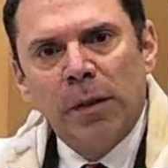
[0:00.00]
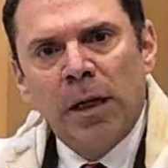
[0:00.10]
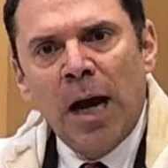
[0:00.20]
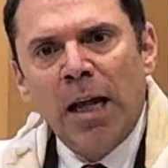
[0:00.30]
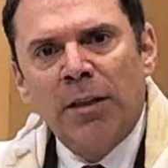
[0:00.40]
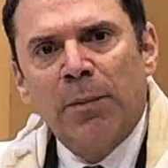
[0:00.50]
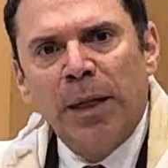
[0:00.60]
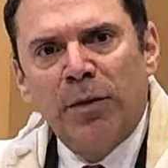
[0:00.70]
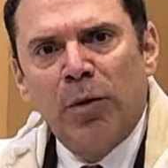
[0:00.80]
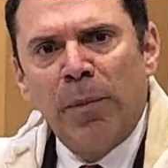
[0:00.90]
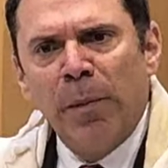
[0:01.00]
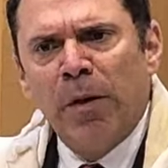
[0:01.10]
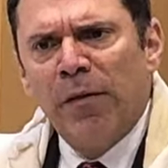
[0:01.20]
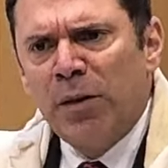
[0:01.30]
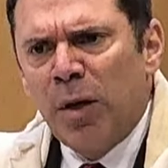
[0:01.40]
God speaks to the
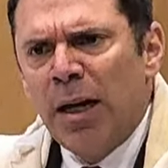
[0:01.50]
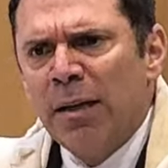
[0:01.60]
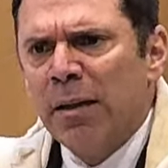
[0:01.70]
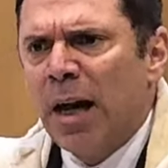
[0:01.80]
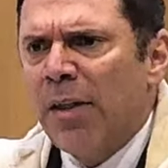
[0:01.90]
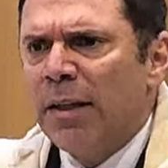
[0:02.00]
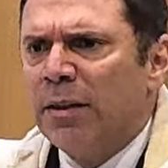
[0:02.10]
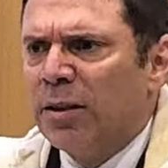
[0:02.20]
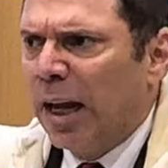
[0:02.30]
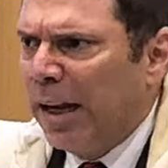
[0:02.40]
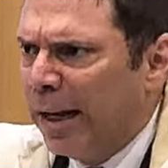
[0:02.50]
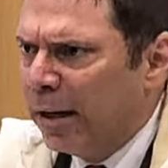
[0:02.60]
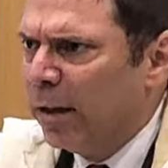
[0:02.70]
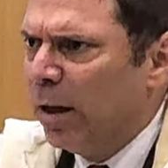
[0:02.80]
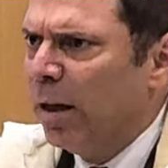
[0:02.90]
people of Israel, and God is
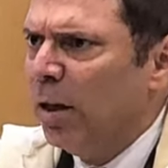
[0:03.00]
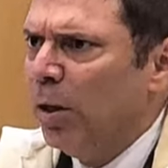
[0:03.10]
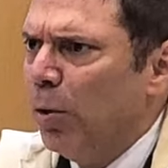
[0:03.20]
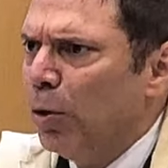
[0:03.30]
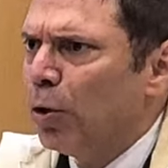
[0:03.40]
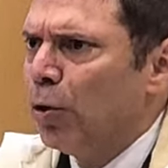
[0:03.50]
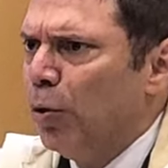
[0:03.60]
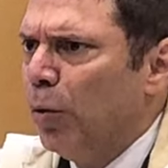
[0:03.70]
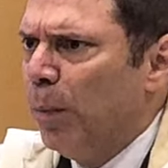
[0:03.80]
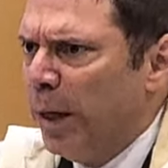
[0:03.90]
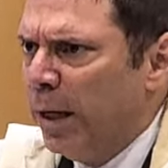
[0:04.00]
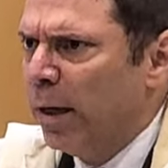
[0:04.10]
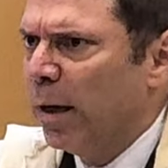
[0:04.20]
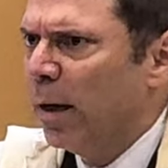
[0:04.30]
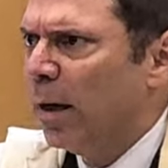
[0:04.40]
telling, you should
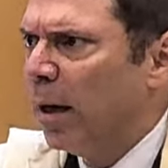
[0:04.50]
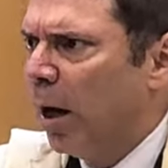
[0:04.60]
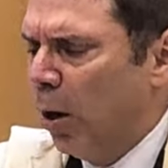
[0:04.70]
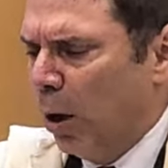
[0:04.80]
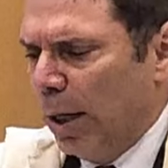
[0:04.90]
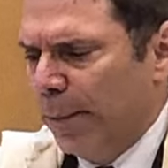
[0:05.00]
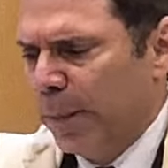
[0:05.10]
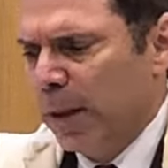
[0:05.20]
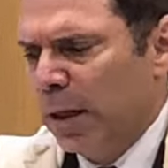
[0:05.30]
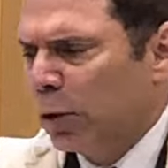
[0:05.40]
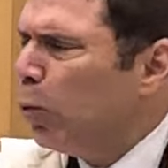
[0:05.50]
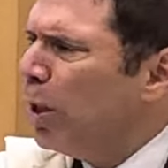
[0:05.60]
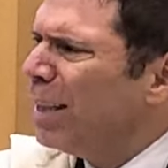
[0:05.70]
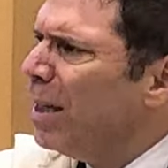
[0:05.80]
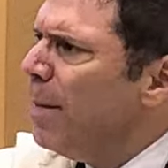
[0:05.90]
be holy. So
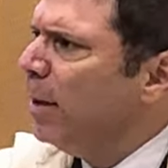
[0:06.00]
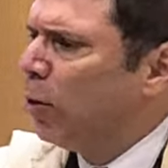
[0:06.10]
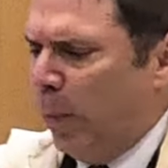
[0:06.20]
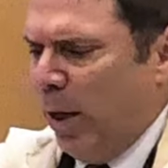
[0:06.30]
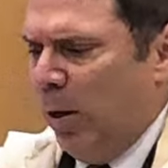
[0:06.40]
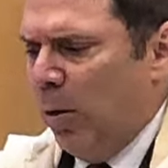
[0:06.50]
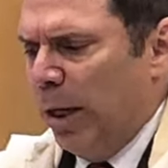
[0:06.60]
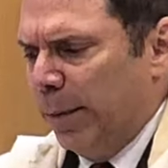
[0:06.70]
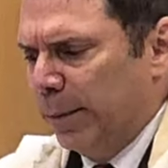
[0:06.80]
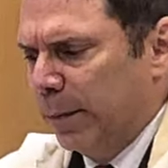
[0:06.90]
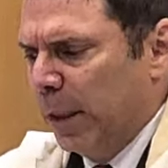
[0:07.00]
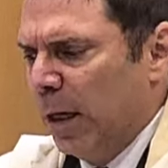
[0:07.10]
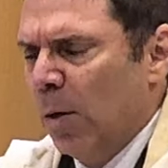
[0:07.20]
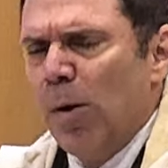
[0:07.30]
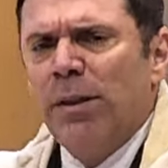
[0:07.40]
what does it mean to be holy?
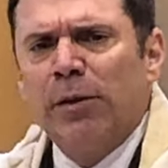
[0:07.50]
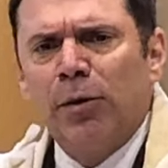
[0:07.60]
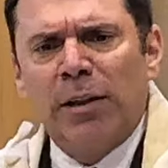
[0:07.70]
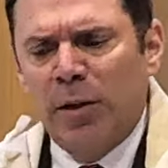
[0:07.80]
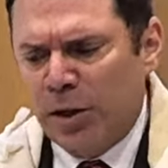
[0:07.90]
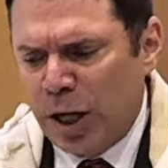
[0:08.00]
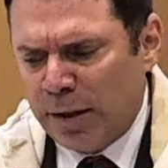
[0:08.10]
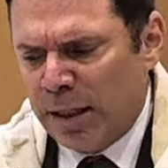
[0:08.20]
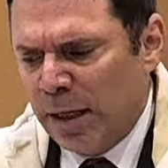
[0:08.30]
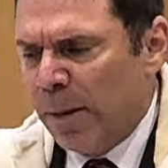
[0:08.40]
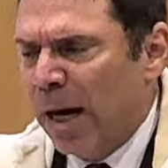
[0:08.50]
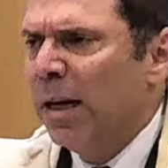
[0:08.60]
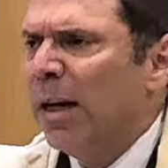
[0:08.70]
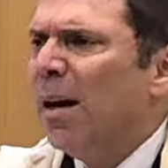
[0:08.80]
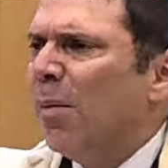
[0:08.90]
What is the Torah suggesting by
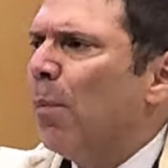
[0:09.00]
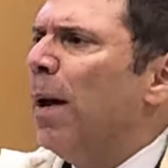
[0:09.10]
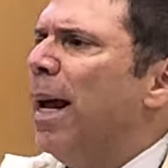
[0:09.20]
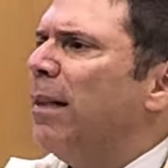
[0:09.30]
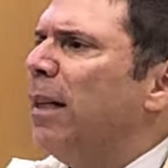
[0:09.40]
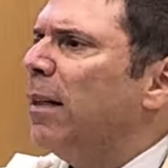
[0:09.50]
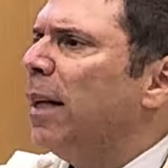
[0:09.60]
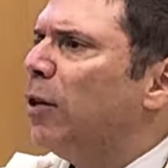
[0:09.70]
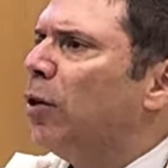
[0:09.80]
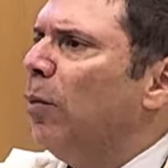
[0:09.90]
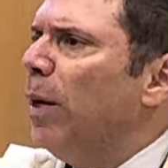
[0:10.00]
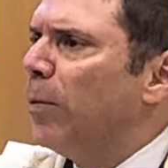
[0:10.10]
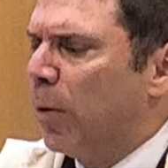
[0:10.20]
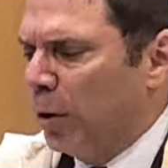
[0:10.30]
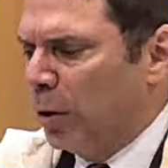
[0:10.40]
placing the two
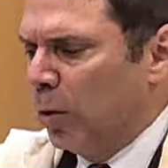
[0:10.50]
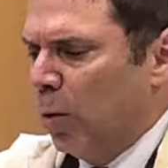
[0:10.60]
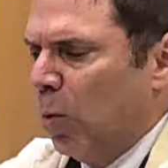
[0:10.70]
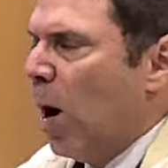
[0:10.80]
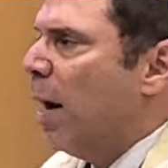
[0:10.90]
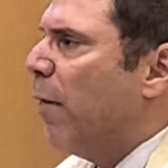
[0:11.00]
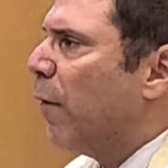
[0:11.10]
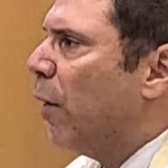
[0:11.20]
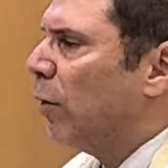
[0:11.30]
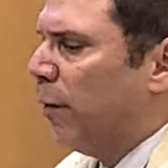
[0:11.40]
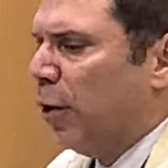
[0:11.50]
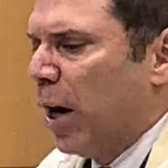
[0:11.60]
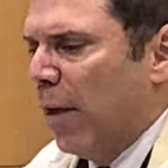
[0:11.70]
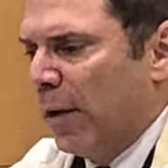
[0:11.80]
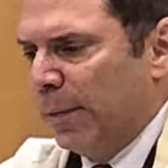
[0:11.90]
mirrors, one in front of each
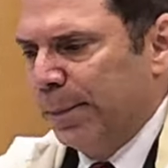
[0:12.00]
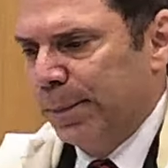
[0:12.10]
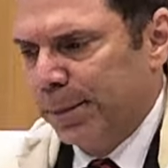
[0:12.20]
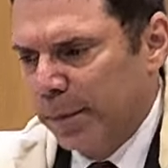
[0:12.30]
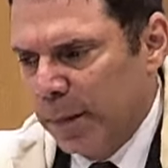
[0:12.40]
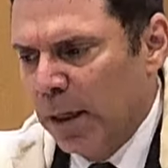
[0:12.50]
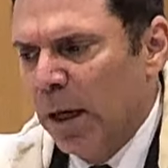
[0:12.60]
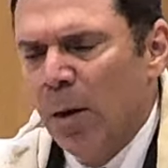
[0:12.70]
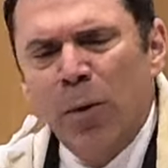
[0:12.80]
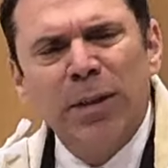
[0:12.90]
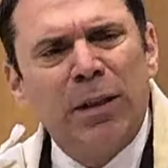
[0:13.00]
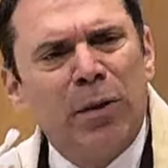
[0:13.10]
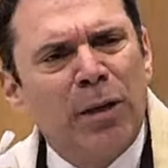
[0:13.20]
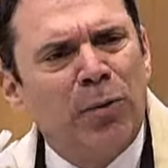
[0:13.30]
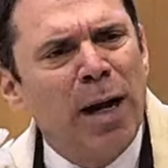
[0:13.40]
other? What is the
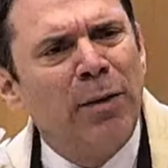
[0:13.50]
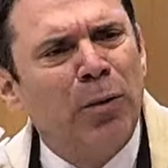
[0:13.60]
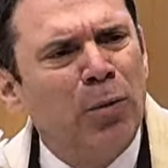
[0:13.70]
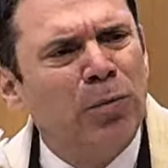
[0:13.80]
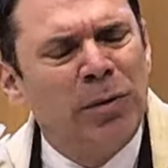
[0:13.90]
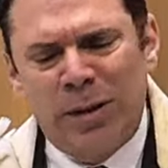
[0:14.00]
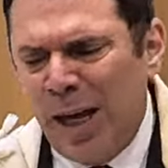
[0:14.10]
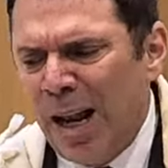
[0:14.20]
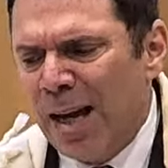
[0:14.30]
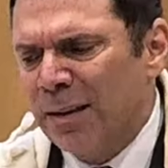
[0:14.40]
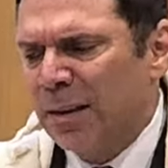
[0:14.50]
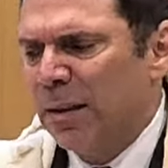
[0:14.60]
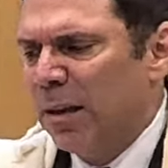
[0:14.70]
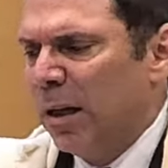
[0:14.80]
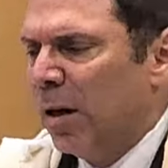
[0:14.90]
Torah trying to tell us
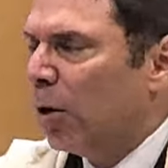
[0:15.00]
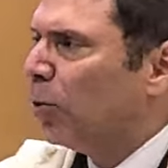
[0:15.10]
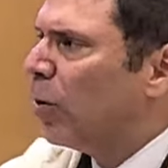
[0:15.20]
or to